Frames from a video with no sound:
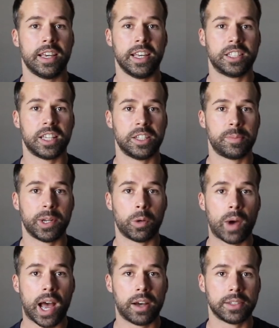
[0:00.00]
It's been a
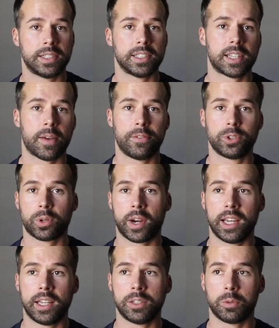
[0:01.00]
while since I've
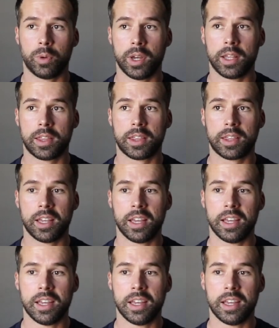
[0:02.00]
trained with